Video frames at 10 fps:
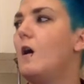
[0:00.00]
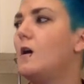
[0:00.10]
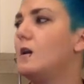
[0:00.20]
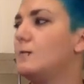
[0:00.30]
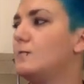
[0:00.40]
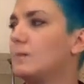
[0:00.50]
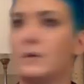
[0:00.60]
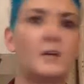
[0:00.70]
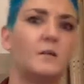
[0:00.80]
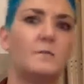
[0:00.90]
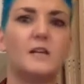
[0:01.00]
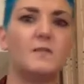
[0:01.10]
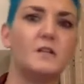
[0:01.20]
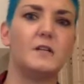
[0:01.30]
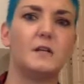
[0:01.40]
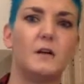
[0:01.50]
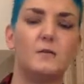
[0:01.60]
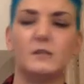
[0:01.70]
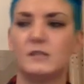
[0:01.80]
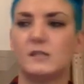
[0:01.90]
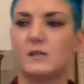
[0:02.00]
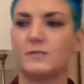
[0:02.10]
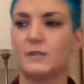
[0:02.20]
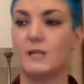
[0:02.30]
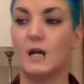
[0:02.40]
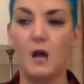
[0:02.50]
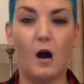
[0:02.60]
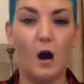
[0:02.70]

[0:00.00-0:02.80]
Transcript: I'm going to make a video and stuff like that.